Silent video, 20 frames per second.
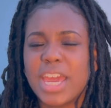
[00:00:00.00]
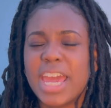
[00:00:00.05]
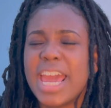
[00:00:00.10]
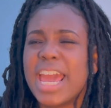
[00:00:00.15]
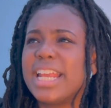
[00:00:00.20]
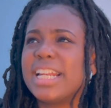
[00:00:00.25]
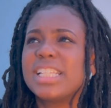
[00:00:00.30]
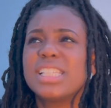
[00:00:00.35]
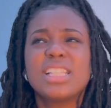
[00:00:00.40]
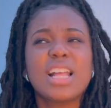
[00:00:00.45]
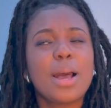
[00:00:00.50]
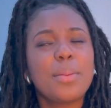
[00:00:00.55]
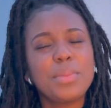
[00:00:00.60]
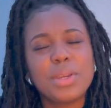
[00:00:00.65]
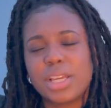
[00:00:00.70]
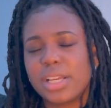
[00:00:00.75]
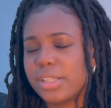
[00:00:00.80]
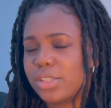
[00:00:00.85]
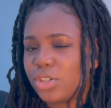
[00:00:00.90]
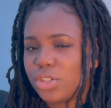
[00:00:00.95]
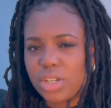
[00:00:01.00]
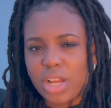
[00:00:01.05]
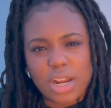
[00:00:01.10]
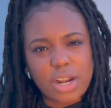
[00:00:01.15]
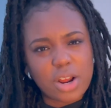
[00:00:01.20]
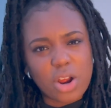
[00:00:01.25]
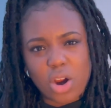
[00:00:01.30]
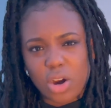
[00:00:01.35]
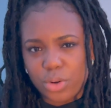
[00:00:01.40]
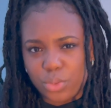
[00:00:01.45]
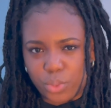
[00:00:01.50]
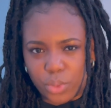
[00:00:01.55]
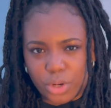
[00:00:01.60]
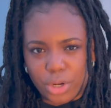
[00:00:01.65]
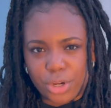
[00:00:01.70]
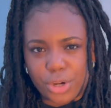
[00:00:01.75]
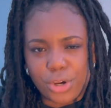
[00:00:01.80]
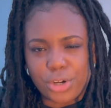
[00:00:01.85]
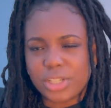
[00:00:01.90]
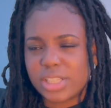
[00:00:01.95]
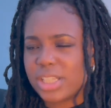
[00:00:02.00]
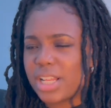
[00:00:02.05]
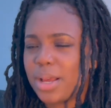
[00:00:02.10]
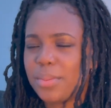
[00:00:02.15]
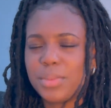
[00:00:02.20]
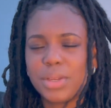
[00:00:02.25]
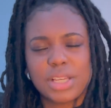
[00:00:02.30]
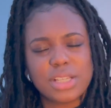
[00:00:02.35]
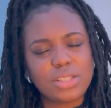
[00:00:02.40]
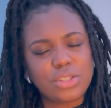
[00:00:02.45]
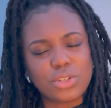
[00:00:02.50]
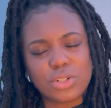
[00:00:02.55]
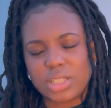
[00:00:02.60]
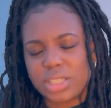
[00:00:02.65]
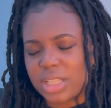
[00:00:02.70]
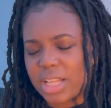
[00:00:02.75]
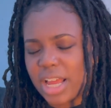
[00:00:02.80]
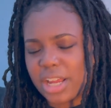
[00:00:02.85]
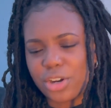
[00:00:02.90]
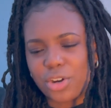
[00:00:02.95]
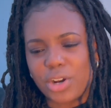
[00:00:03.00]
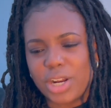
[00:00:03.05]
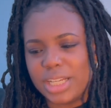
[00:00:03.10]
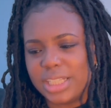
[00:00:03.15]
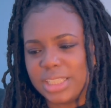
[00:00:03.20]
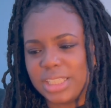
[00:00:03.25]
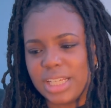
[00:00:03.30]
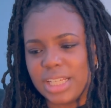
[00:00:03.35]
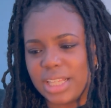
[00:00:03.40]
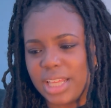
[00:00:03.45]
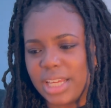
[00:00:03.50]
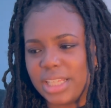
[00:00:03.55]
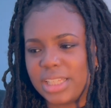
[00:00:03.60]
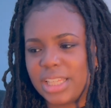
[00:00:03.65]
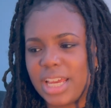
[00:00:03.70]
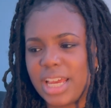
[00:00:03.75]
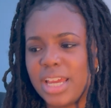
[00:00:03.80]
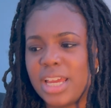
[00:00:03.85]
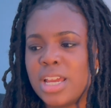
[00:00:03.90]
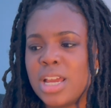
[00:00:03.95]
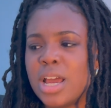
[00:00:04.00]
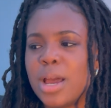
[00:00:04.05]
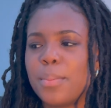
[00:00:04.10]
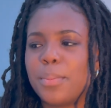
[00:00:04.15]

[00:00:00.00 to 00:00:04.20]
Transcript: And it's not because they're not a hard worker, it's not because they're a slacker or anything like that,